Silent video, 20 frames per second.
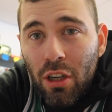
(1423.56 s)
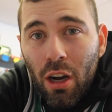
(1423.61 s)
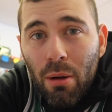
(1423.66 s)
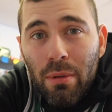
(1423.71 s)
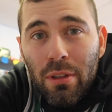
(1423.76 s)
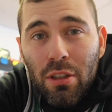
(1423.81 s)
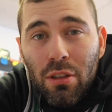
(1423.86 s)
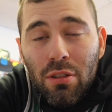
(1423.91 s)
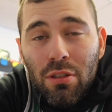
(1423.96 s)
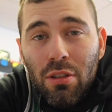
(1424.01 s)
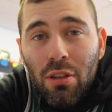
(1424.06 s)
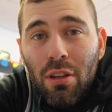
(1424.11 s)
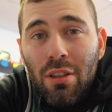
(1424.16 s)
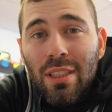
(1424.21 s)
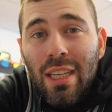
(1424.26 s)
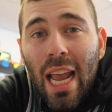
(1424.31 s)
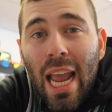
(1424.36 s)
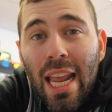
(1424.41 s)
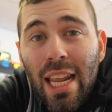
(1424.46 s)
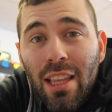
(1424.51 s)
comments,
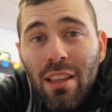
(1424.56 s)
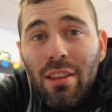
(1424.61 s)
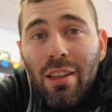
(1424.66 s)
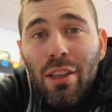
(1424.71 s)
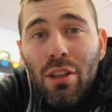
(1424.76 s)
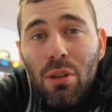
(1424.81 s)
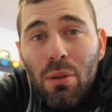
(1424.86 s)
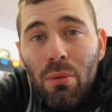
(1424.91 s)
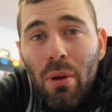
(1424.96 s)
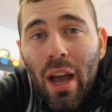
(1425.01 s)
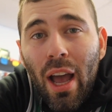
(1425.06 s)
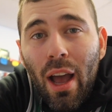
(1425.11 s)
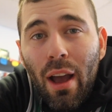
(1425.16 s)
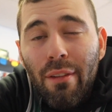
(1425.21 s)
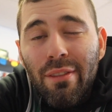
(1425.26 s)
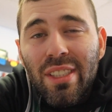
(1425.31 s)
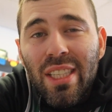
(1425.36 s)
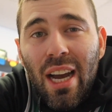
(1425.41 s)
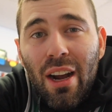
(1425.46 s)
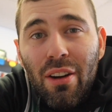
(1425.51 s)
concerns, anything you
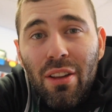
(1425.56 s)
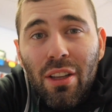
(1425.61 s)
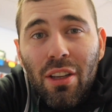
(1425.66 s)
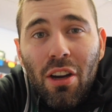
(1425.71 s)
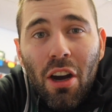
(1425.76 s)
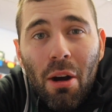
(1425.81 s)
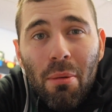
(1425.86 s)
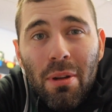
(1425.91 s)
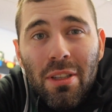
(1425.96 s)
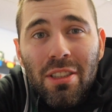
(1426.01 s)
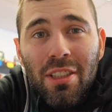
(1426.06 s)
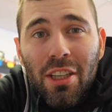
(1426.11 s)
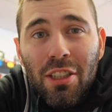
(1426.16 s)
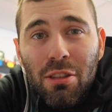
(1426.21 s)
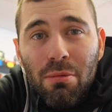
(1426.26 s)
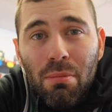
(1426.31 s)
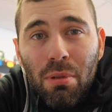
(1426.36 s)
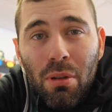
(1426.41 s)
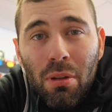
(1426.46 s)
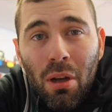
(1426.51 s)
have down in the comment
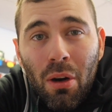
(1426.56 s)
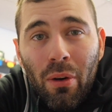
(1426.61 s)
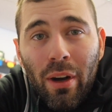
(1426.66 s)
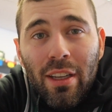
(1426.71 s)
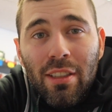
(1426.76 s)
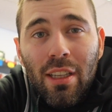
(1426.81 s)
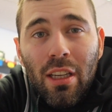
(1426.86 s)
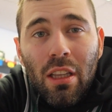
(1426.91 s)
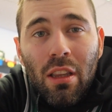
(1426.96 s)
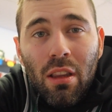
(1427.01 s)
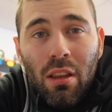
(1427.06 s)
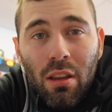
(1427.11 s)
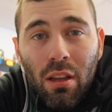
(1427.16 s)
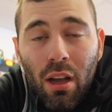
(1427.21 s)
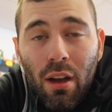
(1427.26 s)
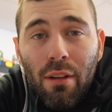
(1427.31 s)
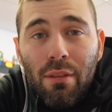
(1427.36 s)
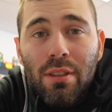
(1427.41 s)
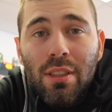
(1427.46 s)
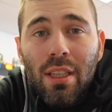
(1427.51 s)
section below, as I'd
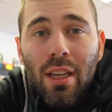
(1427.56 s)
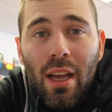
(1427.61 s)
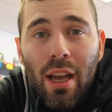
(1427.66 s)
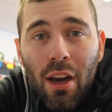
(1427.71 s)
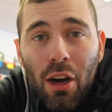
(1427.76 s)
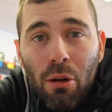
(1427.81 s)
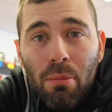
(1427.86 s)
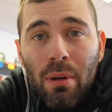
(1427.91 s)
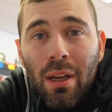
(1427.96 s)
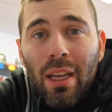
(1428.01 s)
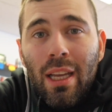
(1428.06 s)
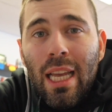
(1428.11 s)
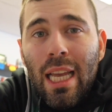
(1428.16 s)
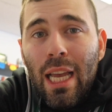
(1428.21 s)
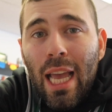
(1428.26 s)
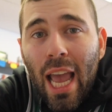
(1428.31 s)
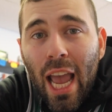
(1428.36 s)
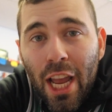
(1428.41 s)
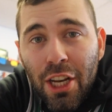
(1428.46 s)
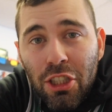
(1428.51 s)
love to help
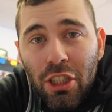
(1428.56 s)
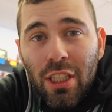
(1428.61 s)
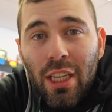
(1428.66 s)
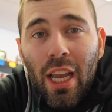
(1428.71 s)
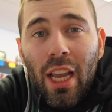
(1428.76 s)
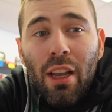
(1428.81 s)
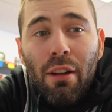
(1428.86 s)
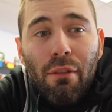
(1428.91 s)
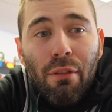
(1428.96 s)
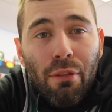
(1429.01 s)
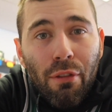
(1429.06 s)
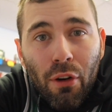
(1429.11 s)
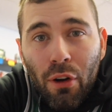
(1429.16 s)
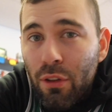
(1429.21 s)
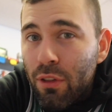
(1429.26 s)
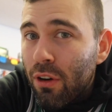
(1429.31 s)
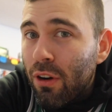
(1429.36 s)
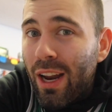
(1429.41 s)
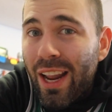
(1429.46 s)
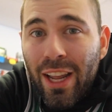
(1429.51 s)
educate
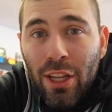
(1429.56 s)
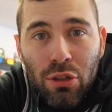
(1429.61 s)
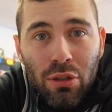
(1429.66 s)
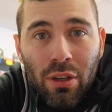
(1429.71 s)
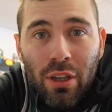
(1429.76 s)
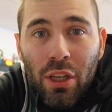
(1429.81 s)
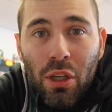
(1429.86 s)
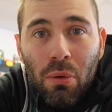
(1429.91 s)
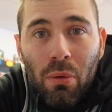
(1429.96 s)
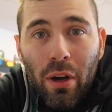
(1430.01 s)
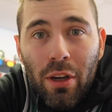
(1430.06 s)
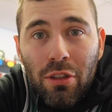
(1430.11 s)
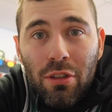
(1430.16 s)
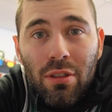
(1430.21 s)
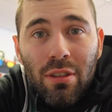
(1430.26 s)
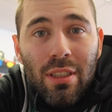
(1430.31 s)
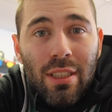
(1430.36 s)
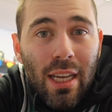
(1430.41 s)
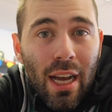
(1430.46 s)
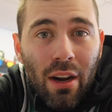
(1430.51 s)
further, answer any
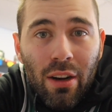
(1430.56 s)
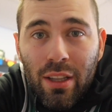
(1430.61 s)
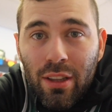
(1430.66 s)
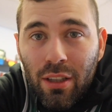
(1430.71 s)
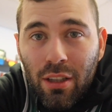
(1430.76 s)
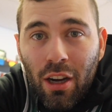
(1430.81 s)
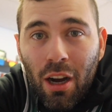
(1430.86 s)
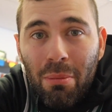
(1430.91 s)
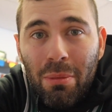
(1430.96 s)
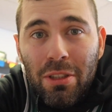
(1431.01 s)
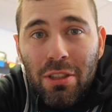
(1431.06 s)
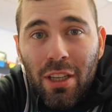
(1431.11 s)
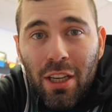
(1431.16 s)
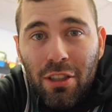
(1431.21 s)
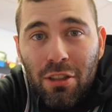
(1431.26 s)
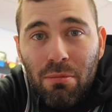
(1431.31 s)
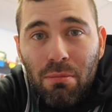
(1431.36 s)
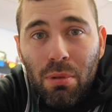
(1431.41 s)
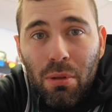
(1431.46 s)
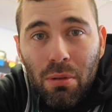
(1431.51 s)
questions down in the comment
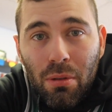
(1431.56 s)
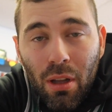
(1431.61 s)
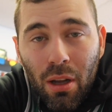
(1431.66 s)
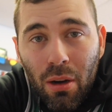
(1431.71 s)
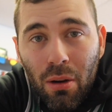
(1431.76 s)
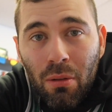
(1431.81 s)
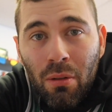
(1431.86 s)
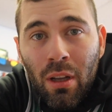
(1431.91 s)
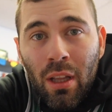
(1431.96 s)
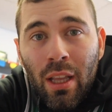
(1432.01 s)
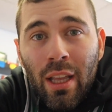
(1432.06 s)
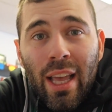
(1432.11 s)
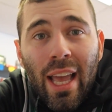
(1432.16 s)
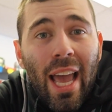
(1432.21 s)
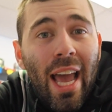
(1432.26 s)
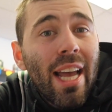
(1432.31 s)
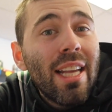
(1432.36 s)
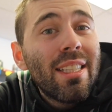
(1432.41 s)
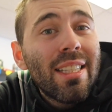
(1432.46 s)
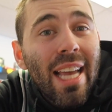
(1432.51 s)
section below,
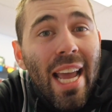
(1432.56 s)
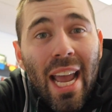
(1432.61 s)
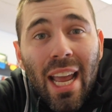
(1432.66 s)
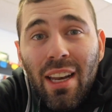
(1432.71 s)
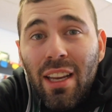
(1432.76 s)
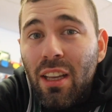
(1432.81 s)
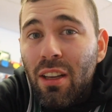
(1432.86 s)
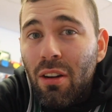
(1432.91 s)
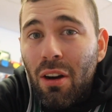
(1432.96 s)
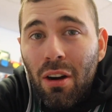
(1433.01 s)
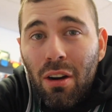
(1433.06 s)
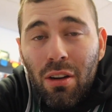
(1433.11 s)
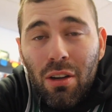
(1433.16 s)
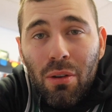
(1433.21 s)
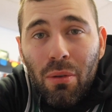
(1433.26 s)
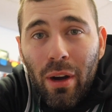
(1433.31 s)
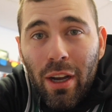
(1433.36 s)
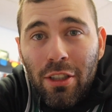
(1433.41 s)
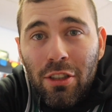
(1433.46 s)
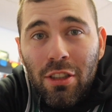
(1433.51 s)
as any and all
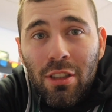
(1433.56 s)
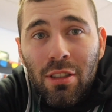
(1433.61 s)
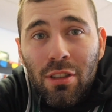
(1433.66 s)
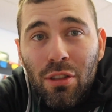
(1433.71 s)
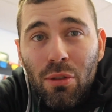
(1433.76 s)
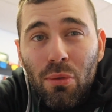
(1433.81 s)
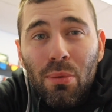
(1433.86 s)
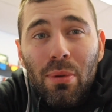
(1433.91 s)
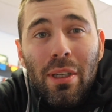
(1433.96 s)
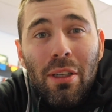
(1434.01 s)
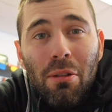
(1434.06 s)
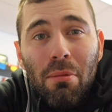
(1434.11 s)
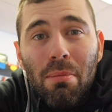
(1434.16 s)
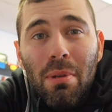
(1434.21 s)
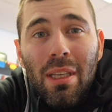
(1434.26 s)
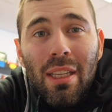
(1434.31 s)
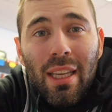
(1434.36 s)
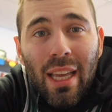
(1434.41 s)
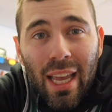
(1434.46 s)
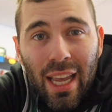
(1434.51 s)
questions will be